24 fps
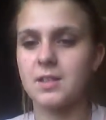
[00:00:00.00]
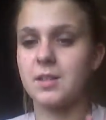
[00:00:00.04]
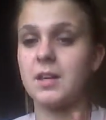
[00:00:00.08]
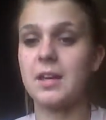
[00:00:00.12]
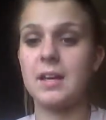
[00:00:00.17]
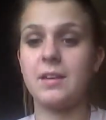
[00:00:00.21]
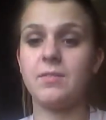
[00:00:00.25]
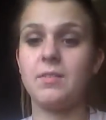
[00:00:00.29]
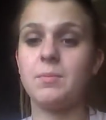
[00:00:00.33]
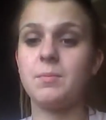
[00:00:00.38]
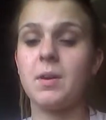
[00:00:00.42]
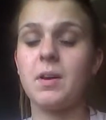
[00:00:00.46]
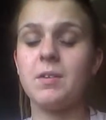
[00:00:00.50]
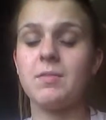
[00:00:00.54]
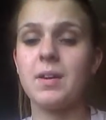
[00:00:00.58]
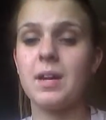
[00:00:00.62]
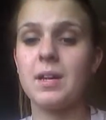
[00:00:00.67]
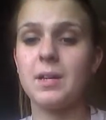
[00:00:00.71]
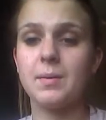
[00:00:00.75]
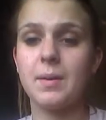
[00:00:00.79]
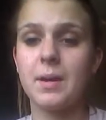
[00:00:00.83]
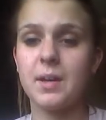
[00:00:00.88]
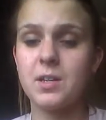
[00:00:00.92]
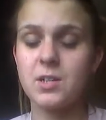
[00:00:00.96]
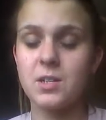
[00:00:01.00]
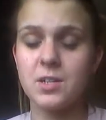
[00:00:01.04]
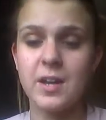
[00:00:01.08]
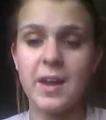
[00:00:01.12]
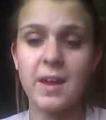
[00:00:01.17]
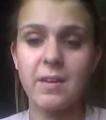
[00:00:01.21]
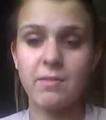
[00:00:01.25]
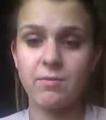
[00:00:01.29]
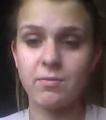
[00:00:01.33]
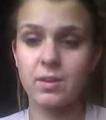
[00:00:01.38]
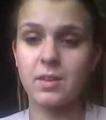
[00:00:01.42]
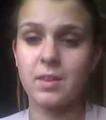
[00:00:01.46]
even my evaluation,
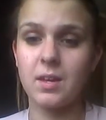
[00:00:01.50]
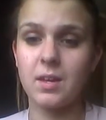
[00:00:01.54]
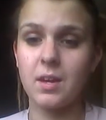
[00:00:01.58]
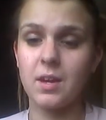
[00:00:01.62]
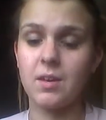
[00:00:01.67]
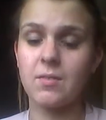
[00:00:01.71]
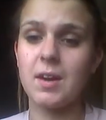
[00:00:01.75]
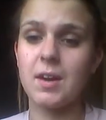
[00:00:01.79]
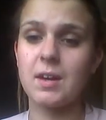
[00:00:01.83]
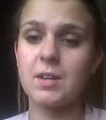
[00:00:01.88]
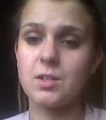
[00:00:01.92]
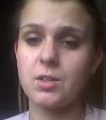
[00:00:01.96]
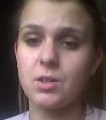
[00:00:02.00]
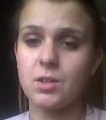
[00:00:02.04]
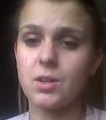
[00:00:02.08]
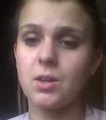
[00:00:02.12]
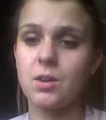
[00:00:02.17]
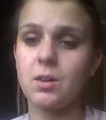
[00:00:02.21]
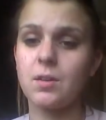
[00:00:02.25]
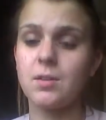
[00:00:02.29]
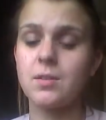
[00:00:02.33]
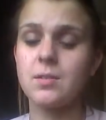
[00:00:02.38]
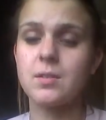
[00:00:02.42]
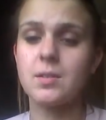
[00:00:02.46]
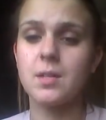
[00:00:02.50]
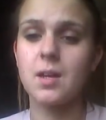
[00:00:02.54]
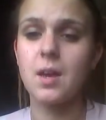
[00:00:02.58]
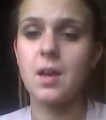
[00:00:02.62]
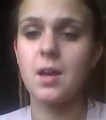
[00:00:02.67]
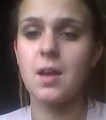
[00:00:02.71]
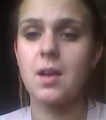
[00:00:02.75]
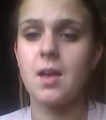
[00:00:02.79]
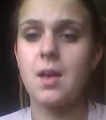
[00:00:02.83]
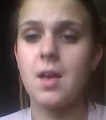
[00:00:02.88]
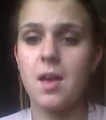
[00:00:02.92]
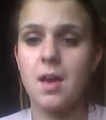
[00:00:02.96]
everything I've had to use
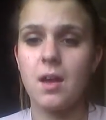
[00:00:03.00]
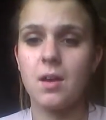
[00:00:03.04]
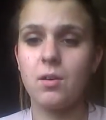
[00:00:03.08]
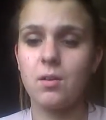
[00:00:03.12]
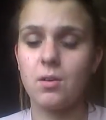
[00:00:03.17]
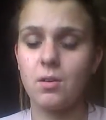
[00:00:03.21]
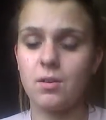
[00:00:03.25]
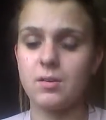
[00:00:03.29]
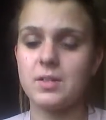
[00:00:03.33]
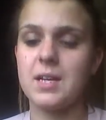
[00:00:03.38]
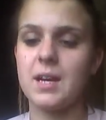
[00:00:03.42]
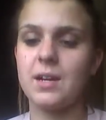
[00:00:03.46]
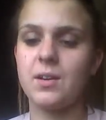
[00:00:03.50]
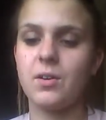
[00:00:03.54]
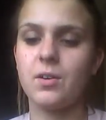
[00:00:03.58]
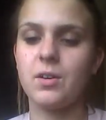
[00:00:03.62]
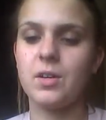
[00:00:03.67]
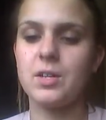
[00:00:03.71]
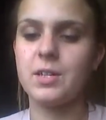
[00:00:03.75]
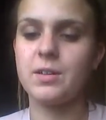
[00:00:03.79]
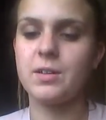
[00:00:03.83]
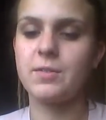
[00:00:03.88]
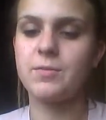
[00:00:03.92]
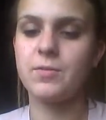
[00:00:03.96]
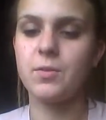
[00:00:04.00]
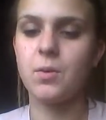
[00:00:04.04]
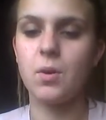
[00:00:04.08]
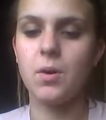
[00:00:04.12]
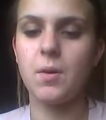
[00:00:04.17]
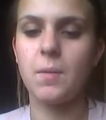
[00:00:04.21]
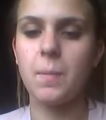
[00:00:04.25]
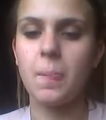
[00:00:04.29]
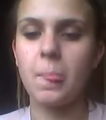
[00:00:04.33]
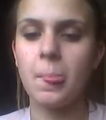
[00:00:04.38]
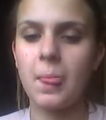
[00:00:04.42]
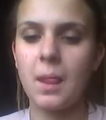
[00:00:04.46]
a lot of technology
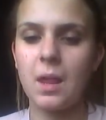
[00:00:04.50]
for.